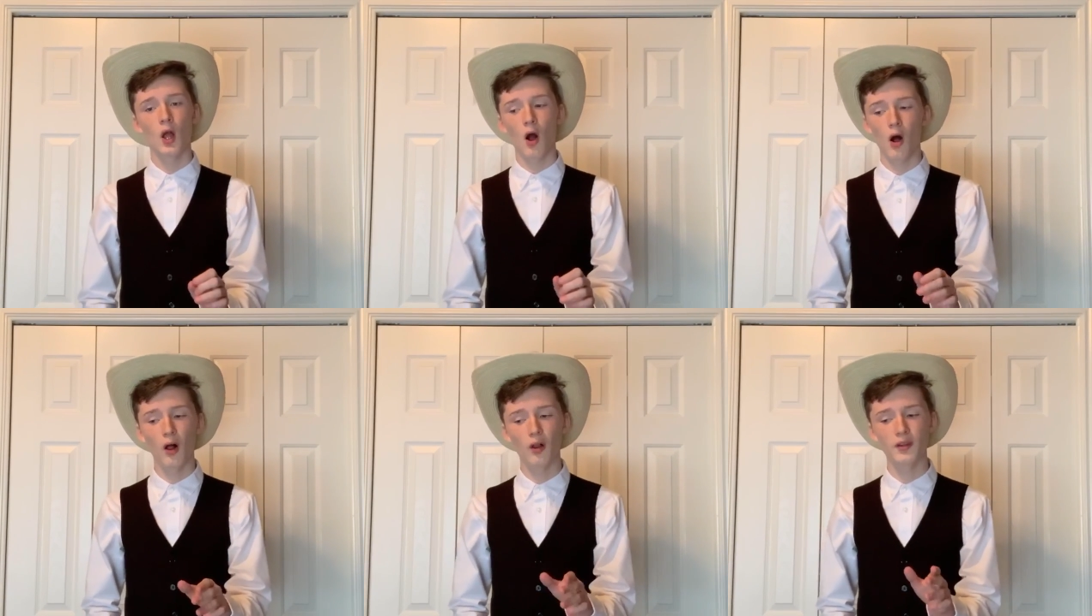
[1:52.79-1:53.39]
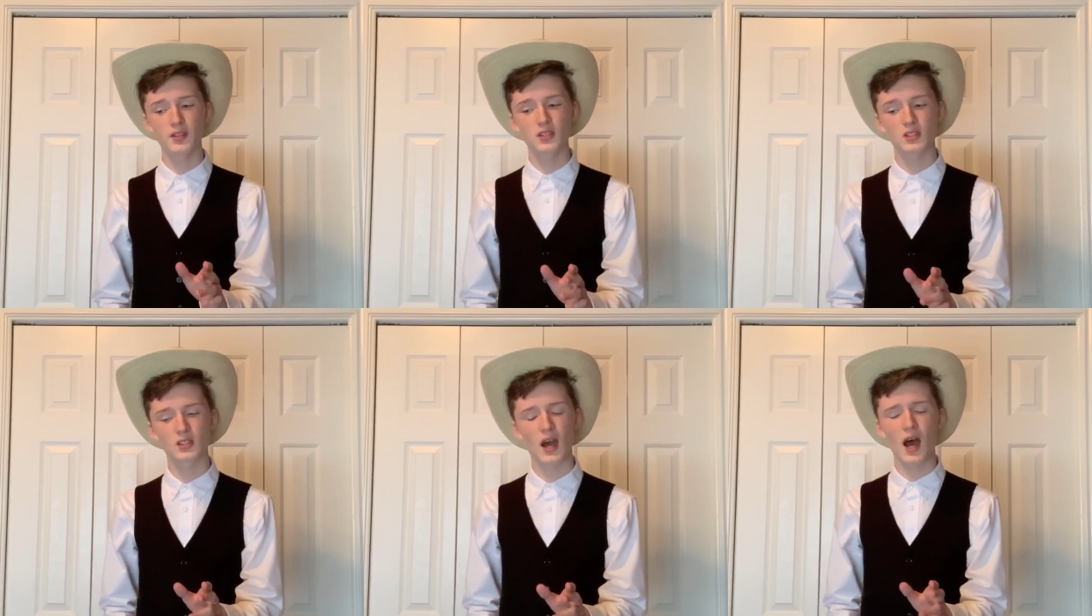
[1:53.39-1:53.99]
All the
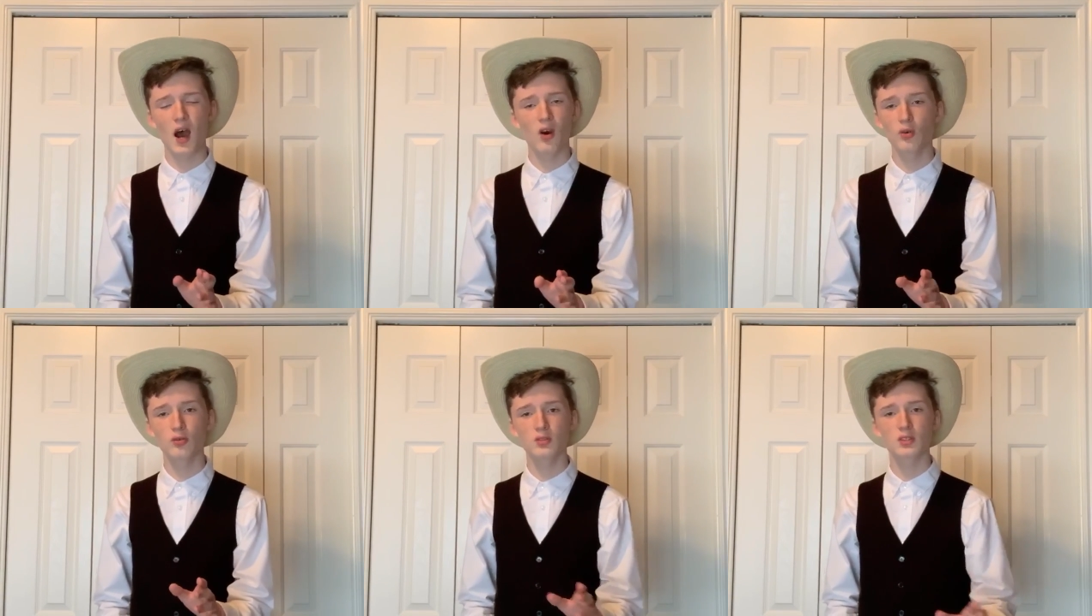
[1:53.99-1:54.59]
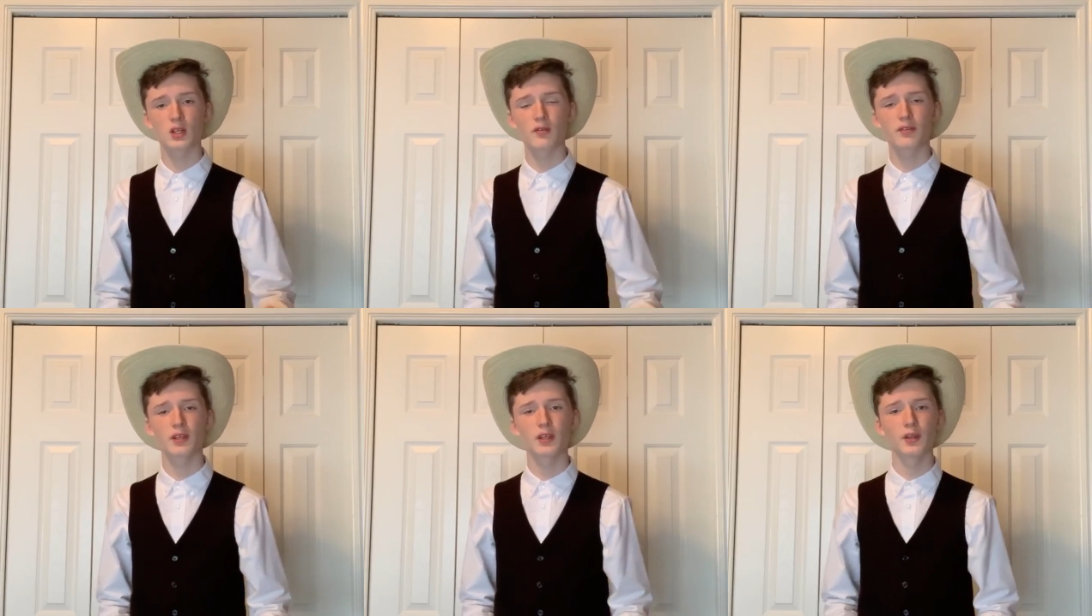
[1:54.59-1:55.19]
sounds of
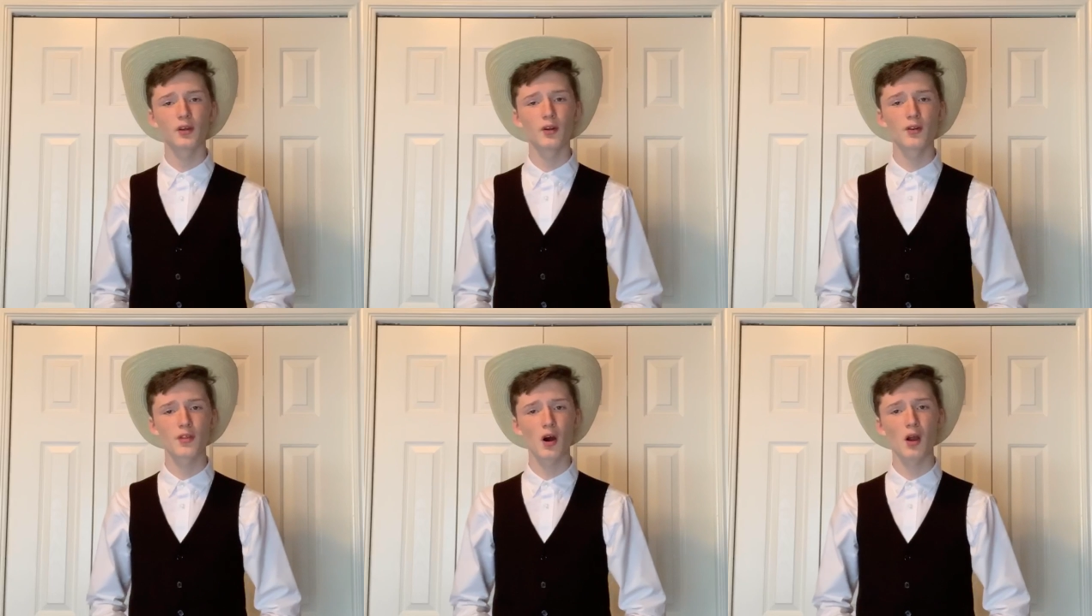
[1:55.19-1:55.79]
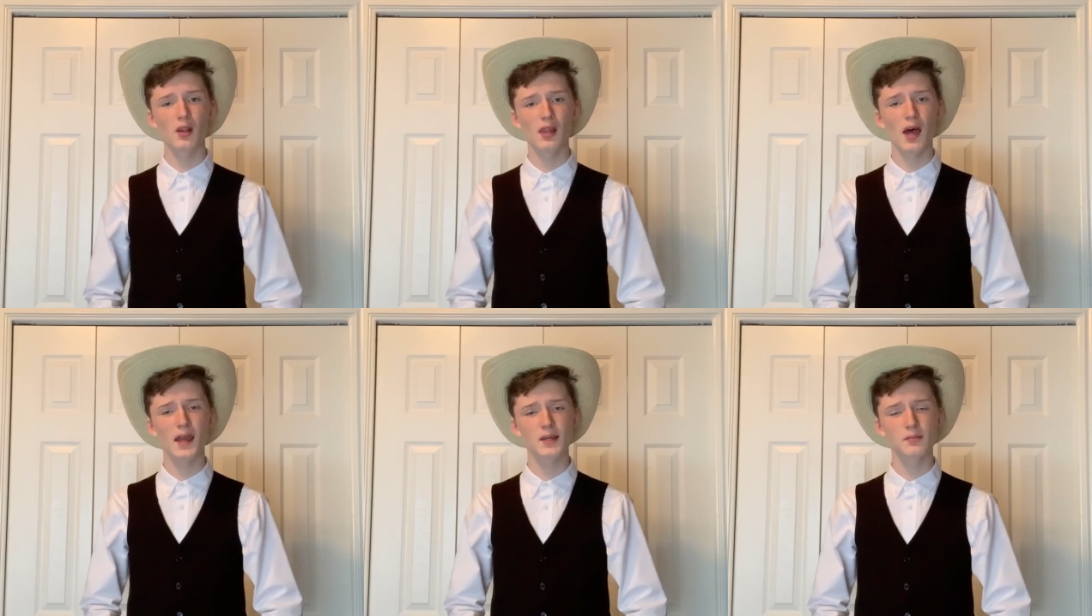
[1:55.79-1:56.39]
the earth are
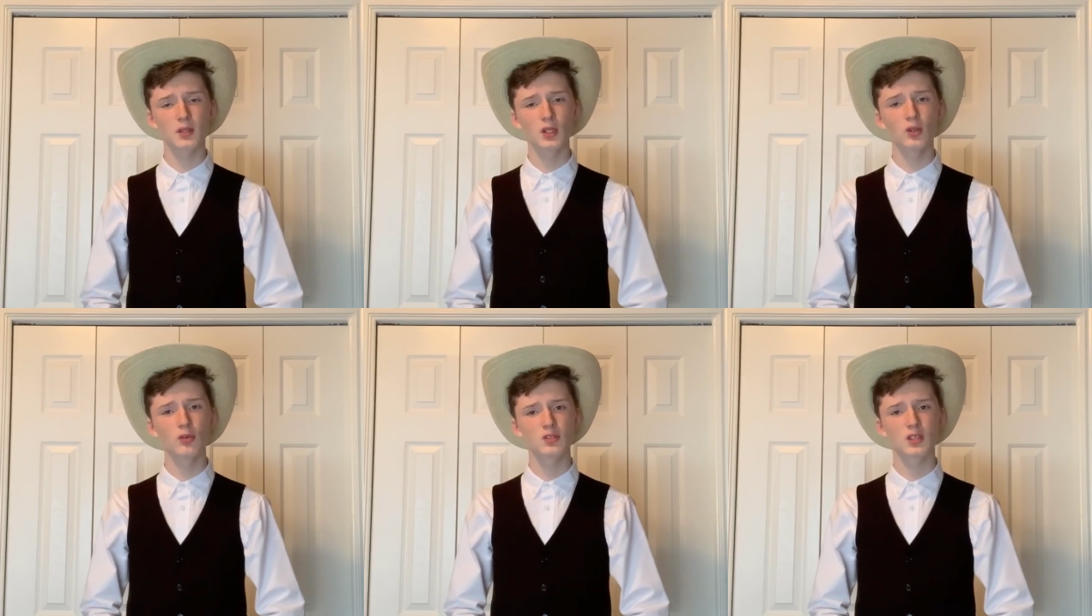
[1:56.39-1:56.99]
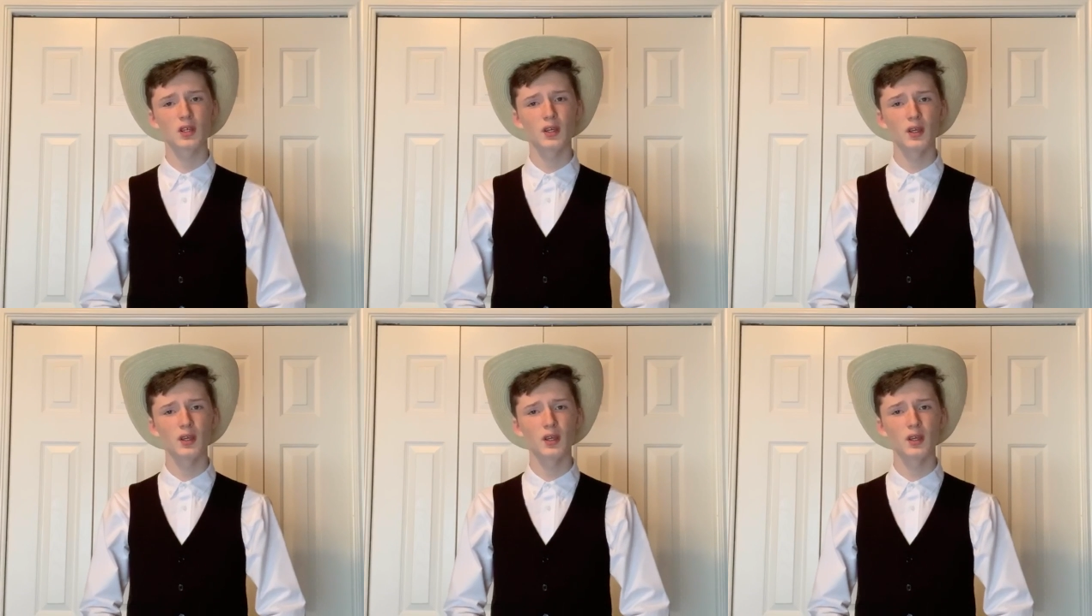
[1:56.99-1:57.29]
like music